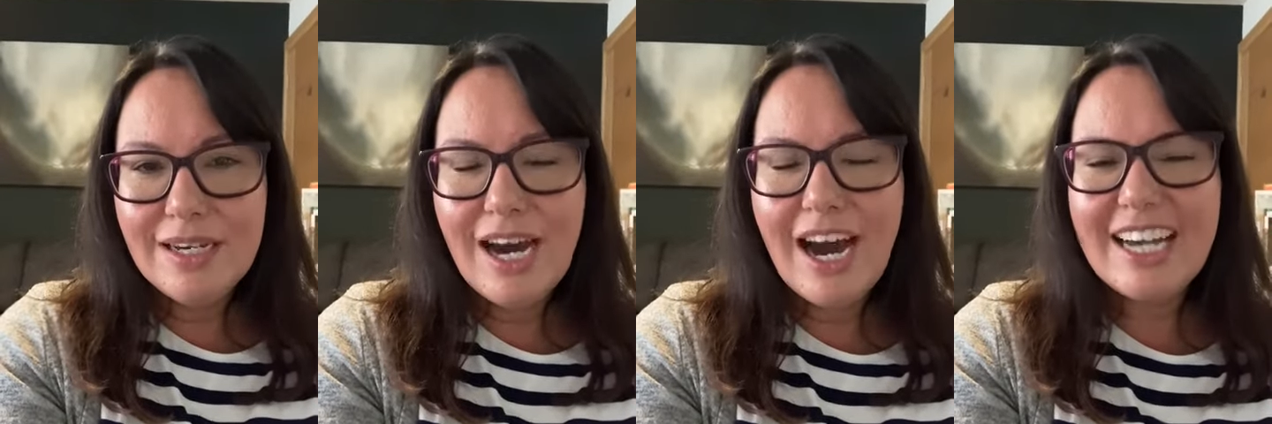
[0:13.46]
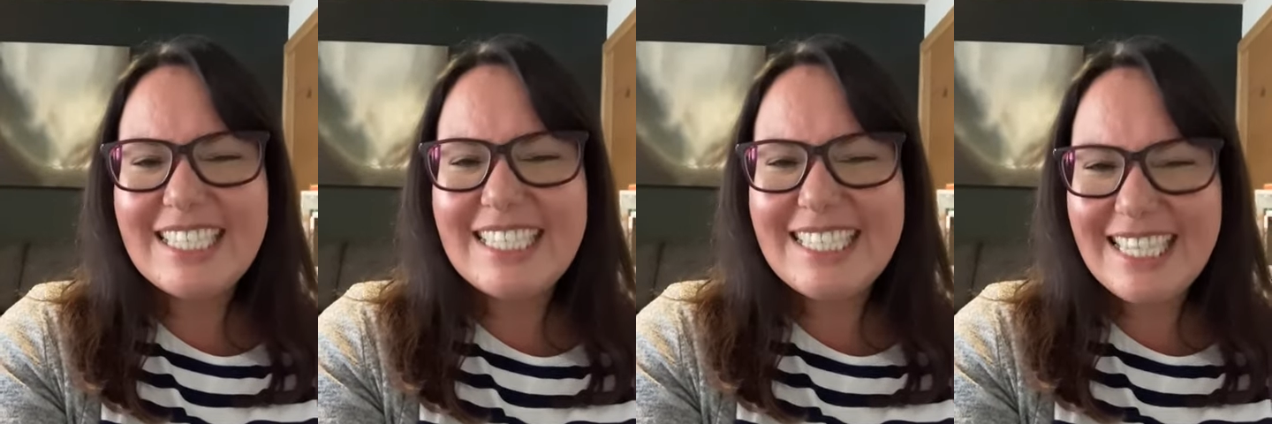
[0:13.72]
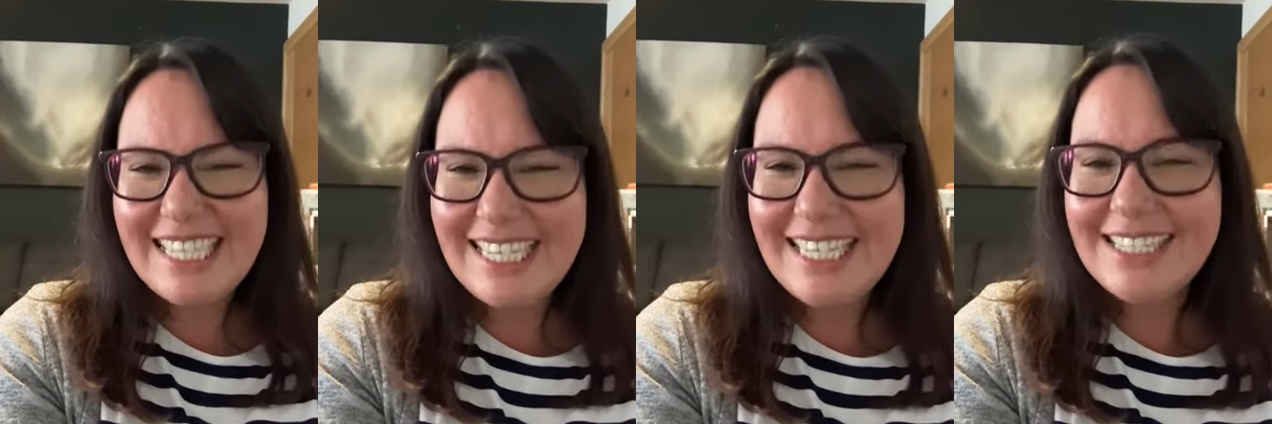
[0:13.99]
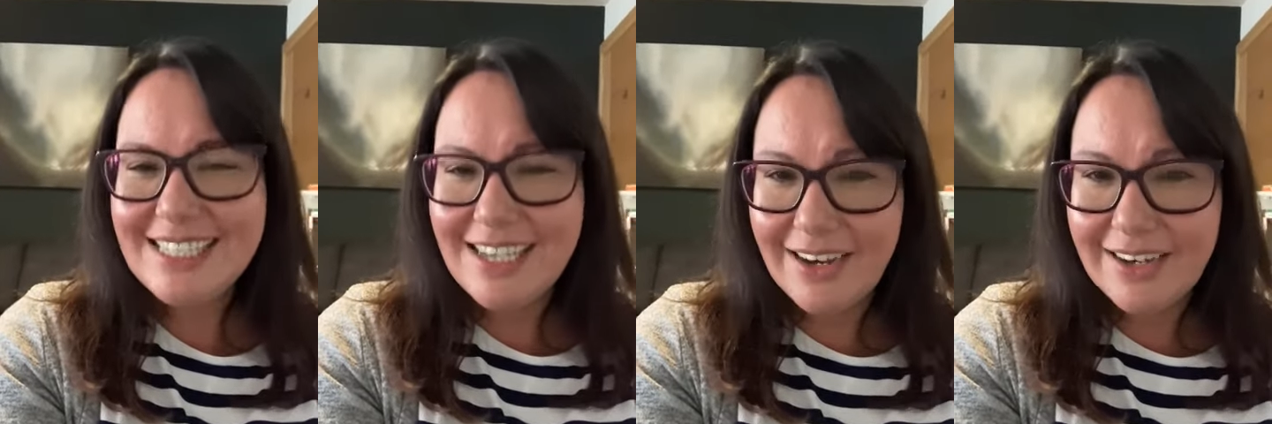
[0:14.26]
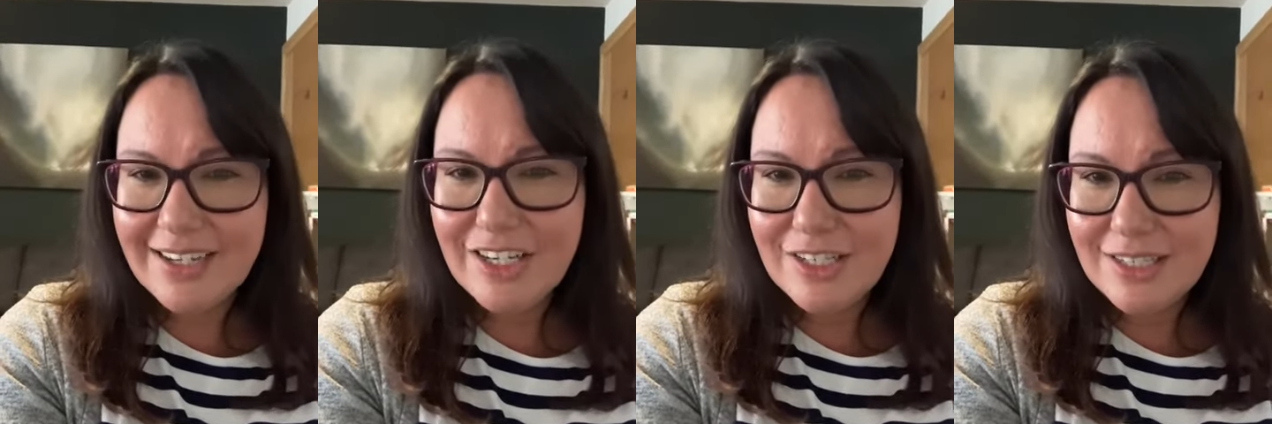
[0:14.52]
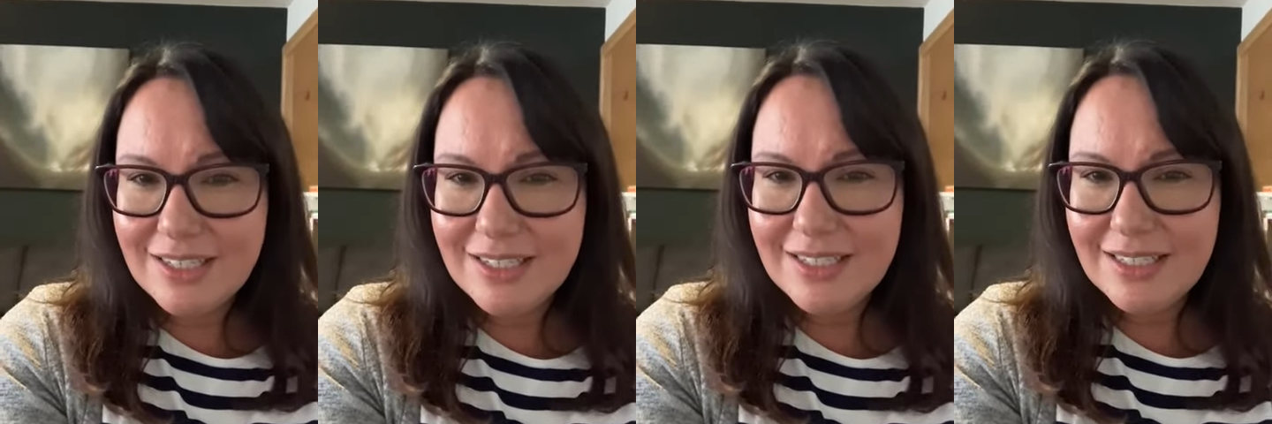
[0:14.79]
I see you're tired.
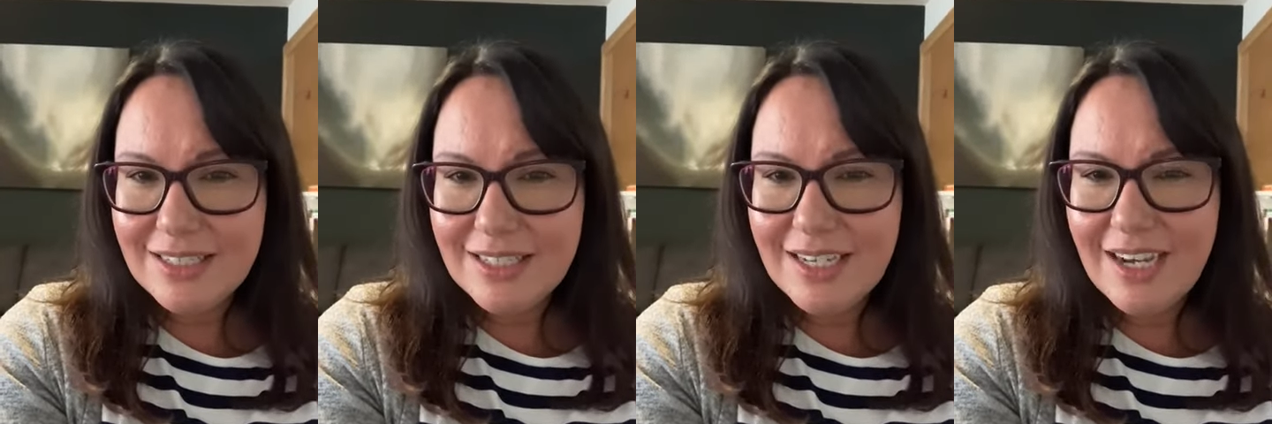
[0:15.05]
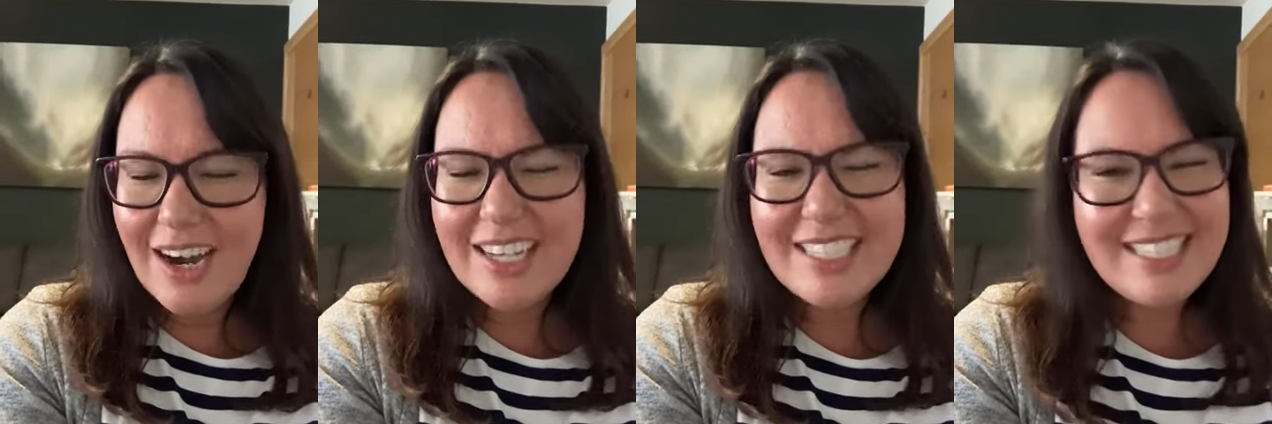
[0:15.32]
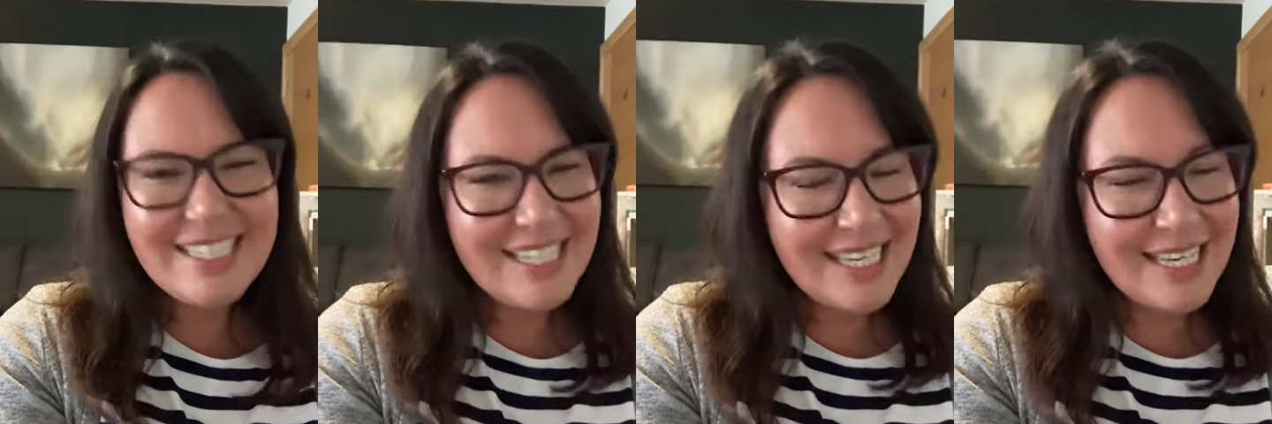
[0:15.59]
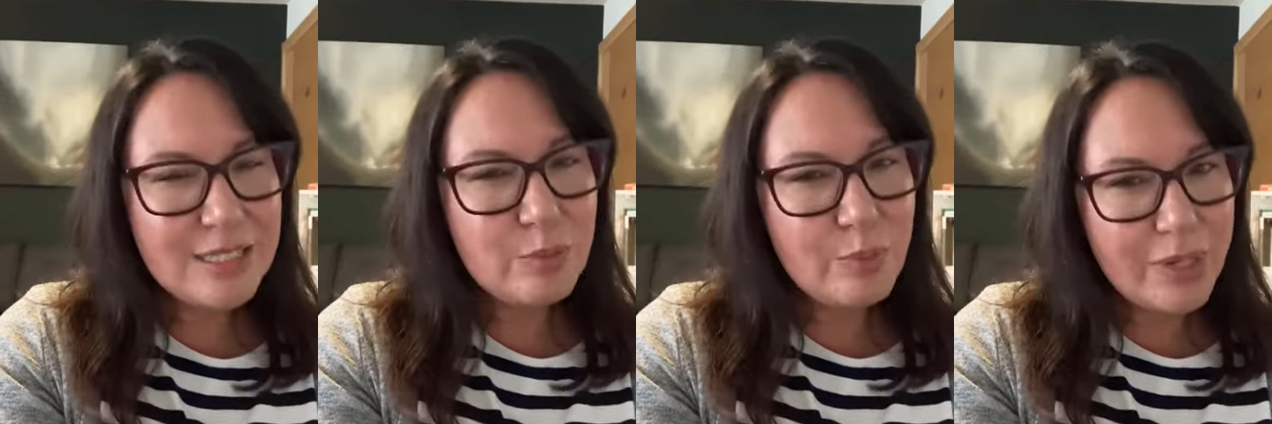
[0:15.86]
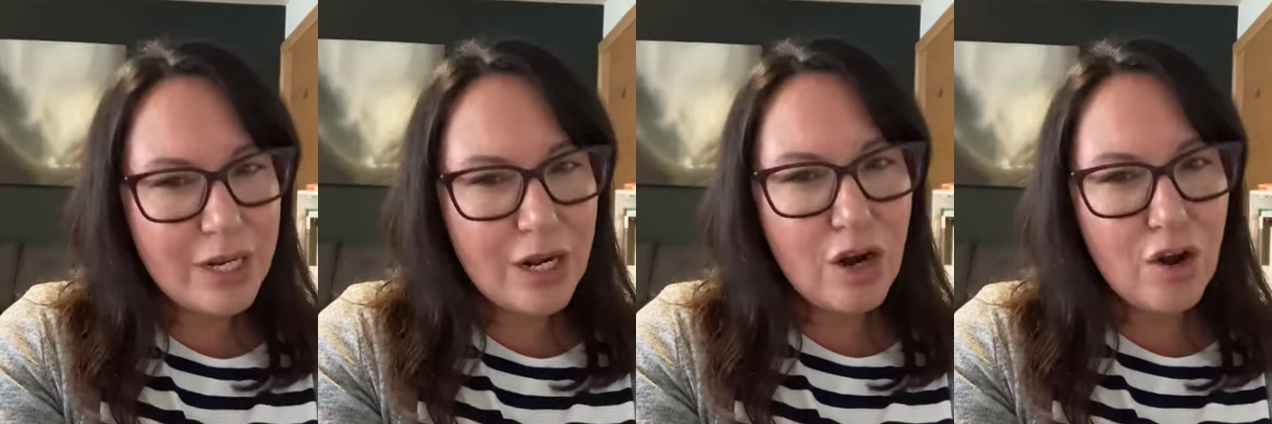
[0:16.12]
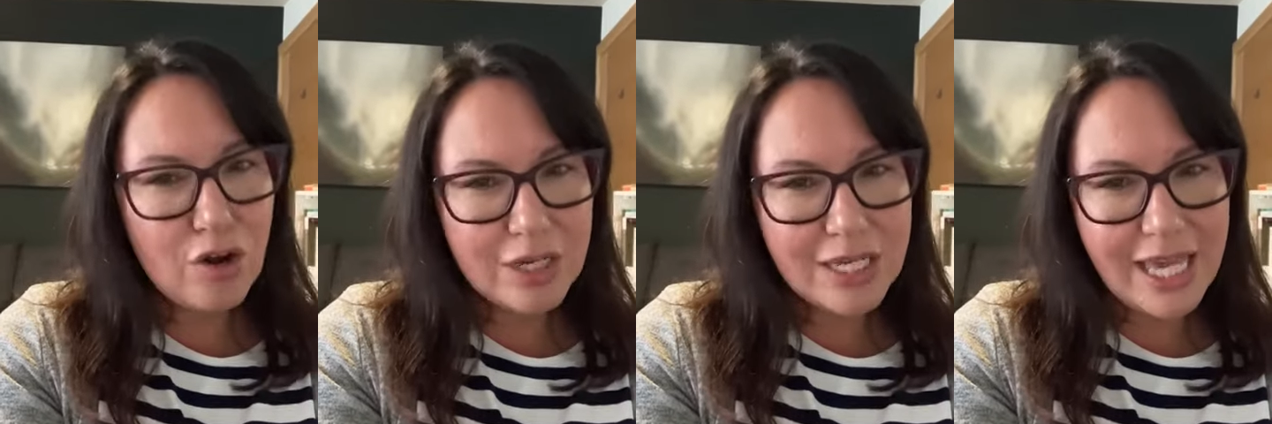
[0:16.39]
I see it's been a
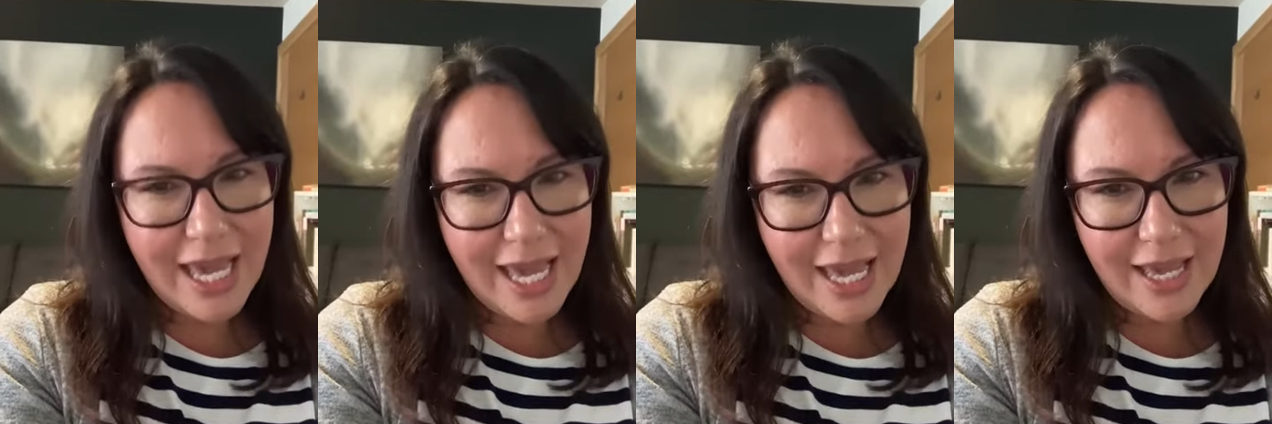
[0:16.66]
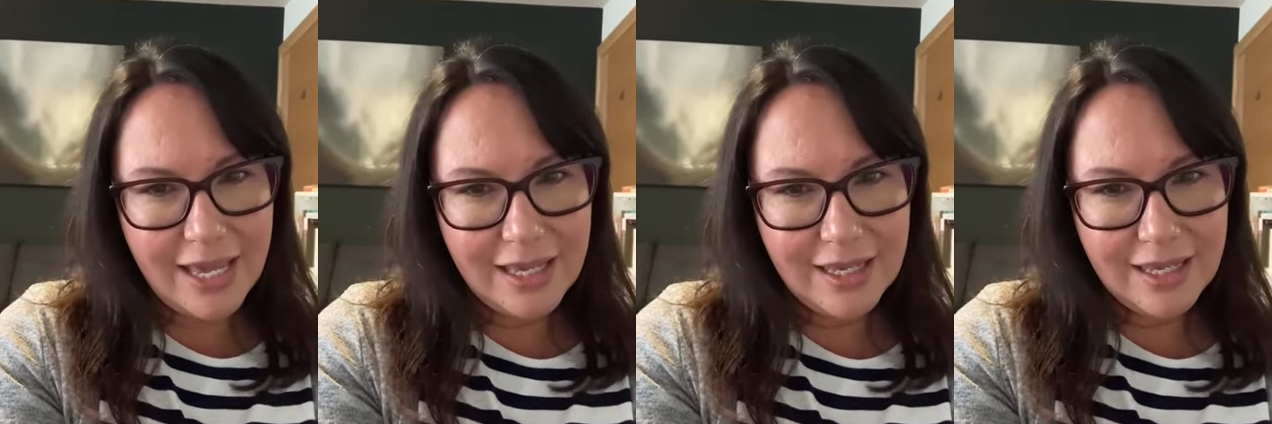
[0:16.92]
long year.